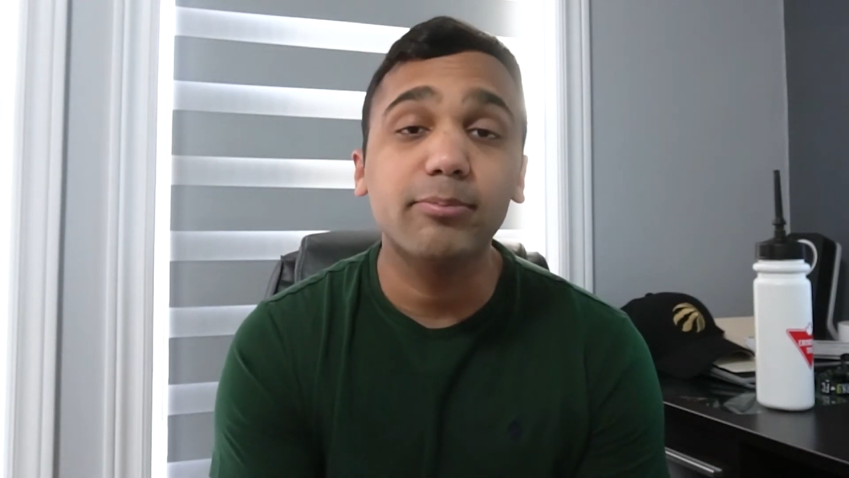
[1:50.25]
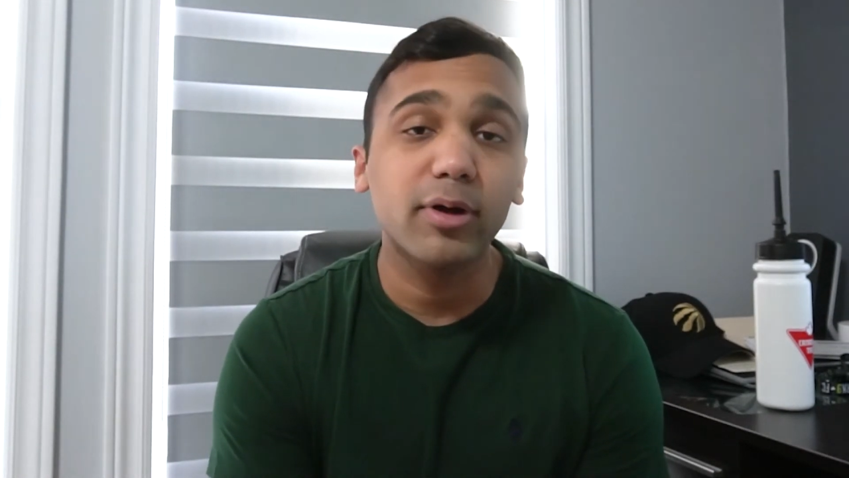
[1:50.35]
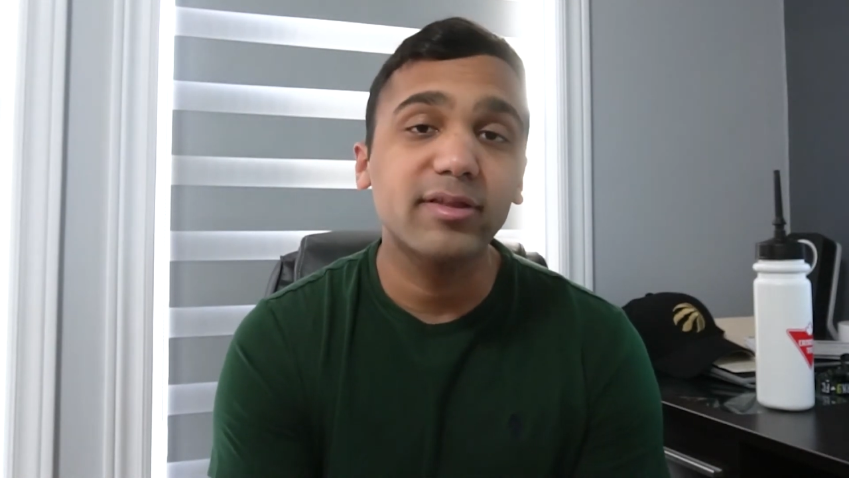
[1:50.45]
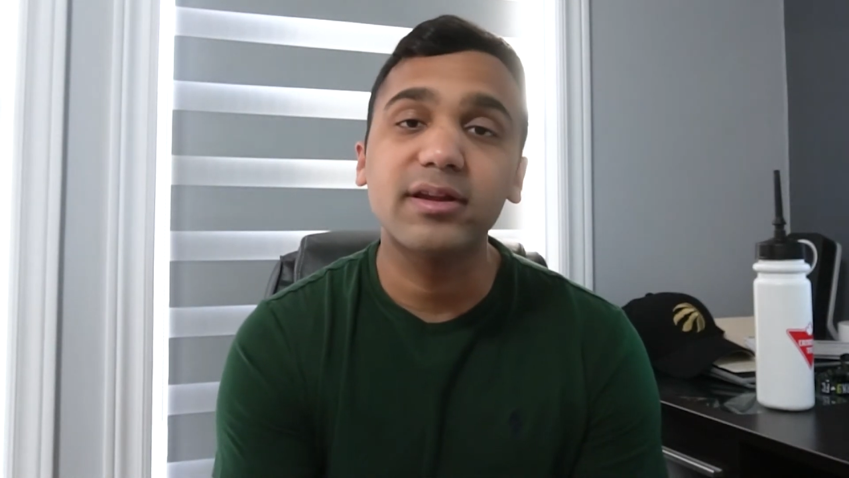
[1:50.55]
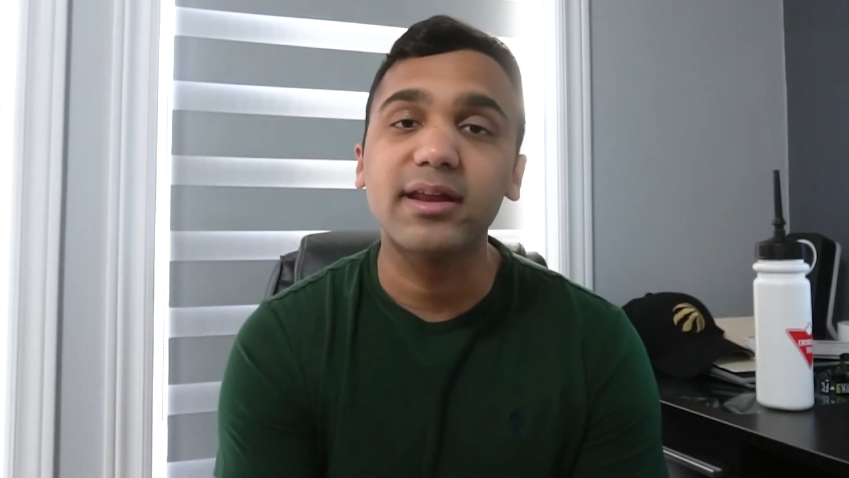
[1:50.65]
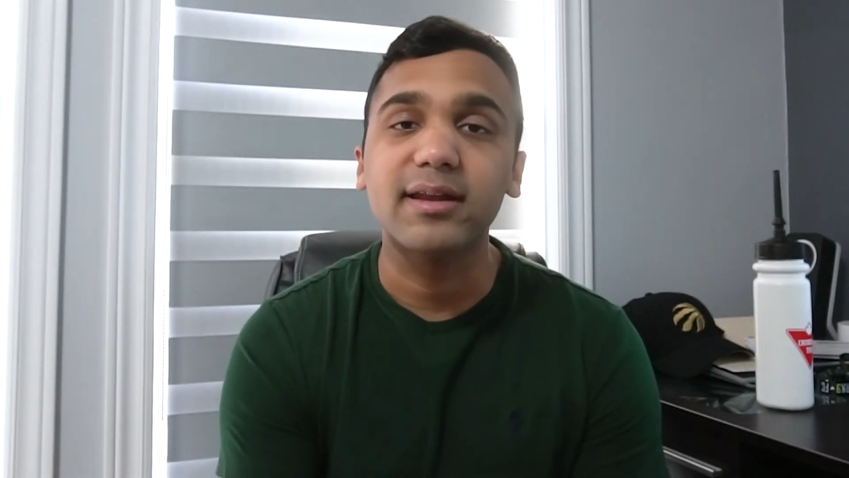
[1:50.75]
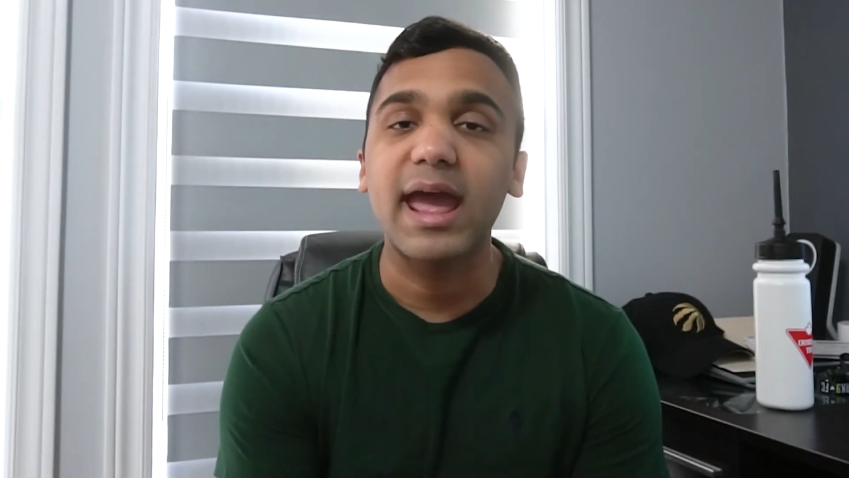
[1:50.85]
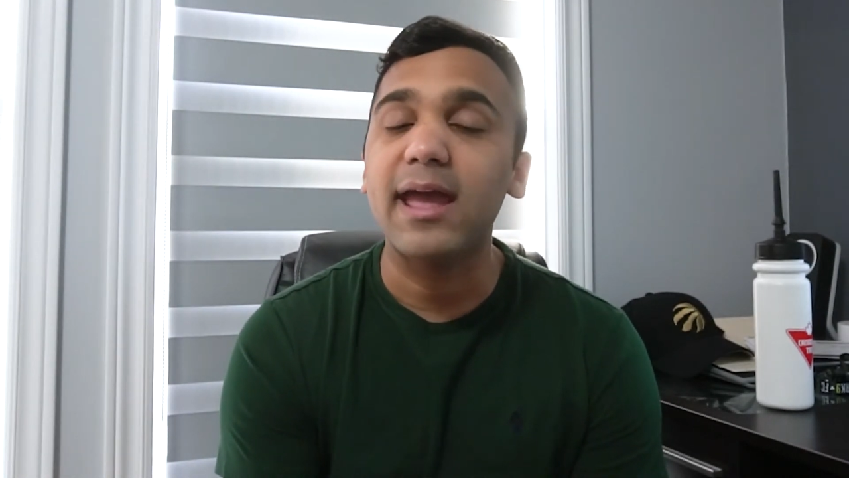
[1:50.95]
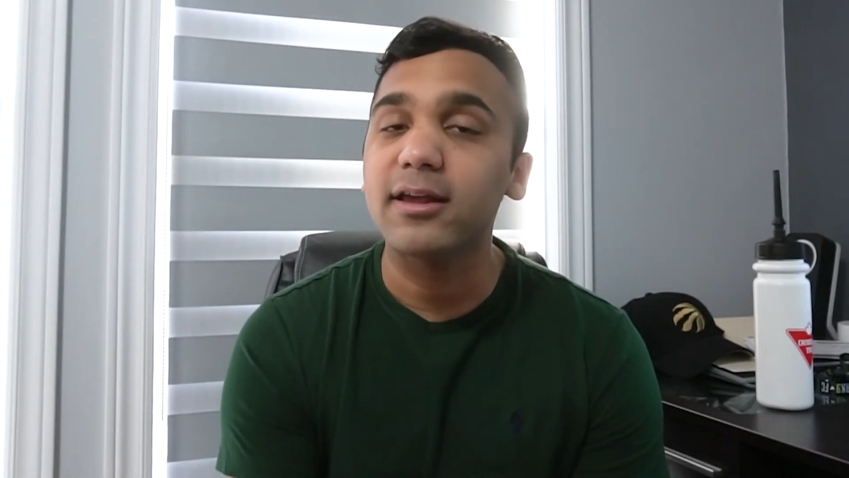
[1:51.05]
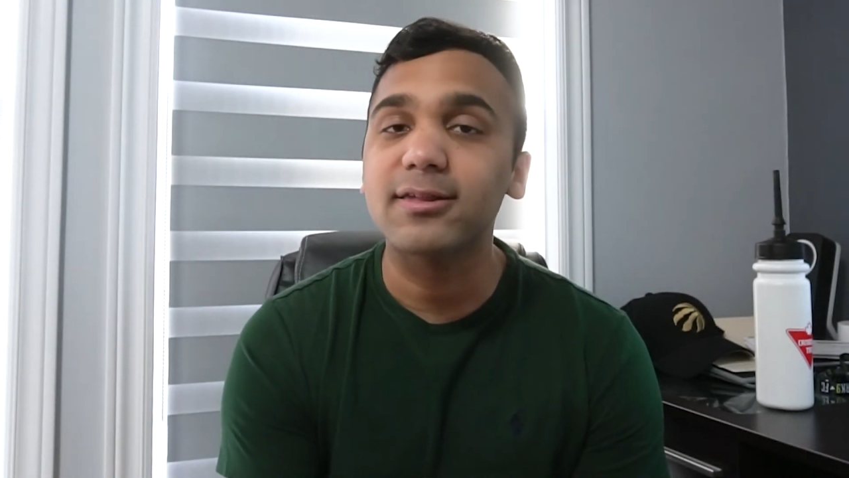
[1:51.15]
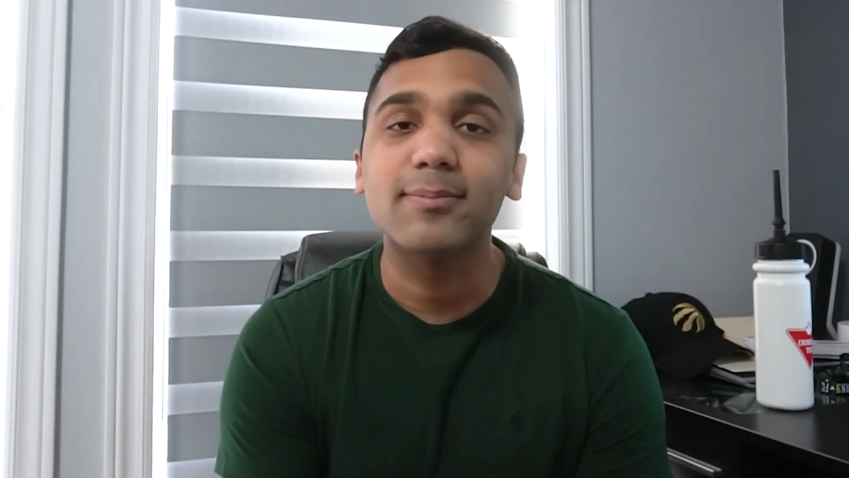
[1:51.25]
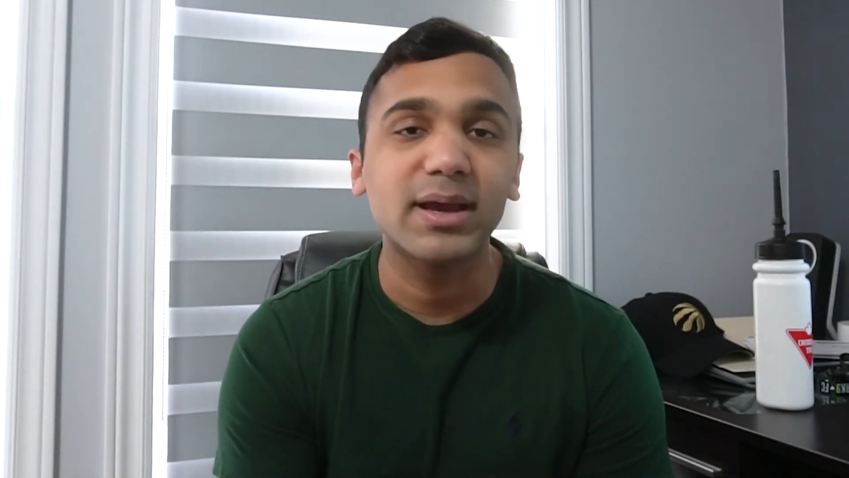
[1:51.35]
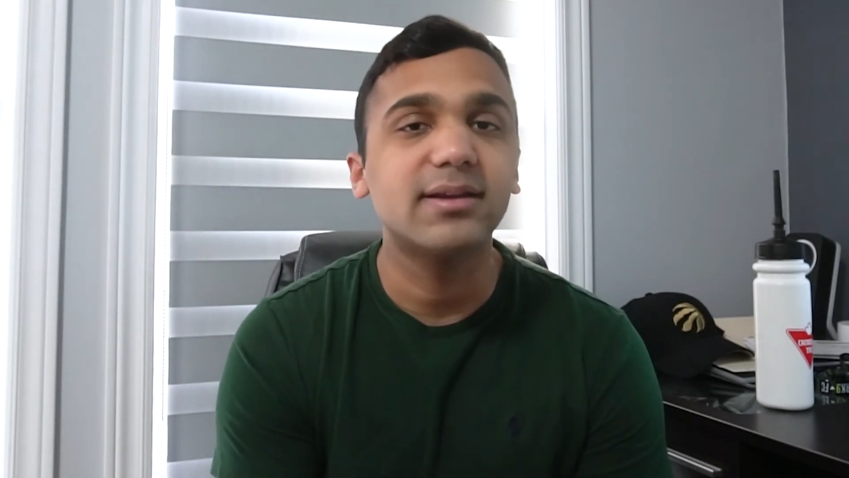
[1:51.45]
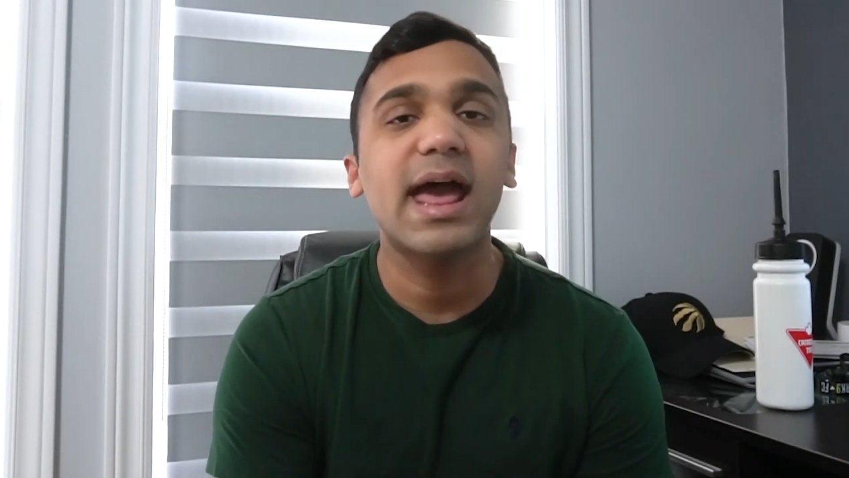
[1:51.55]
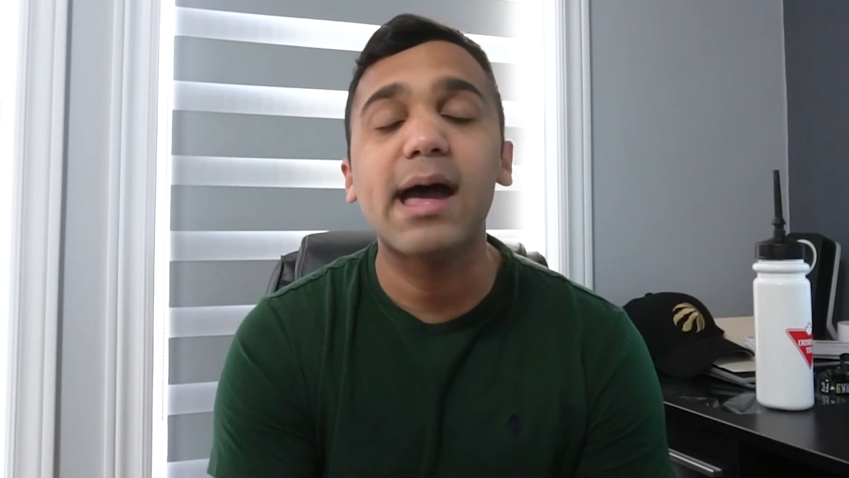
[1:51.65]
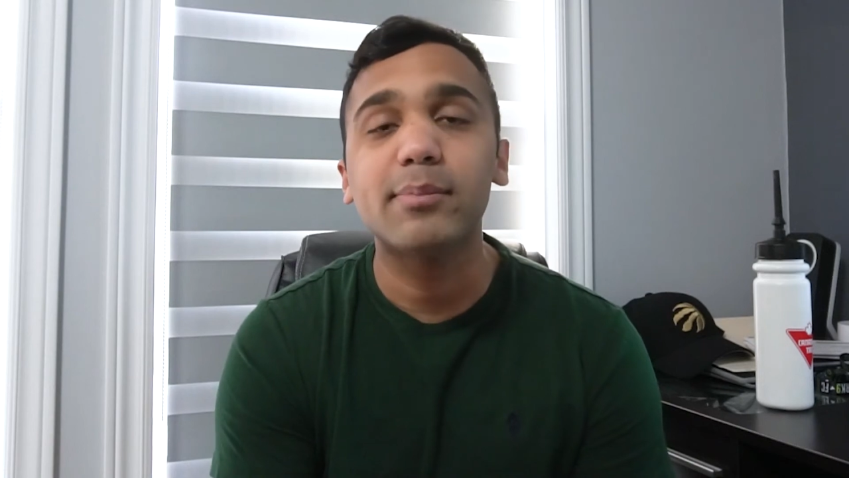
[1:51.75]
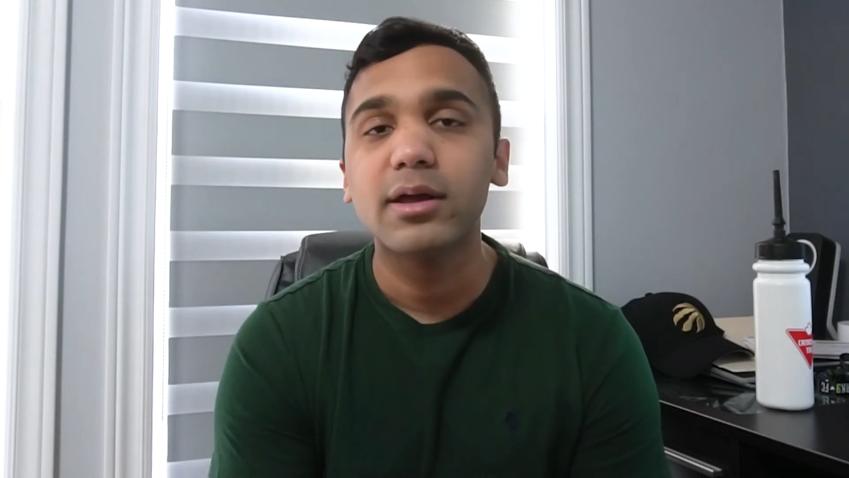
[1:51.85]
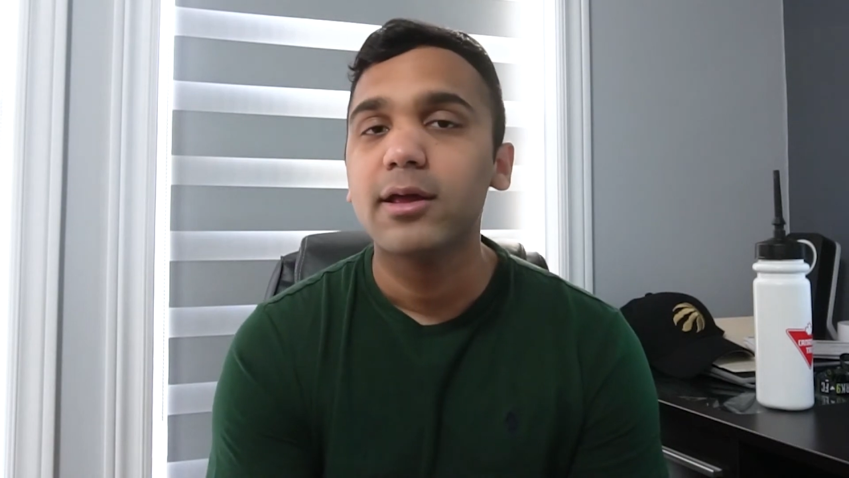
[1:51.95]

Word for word: president Angus McNab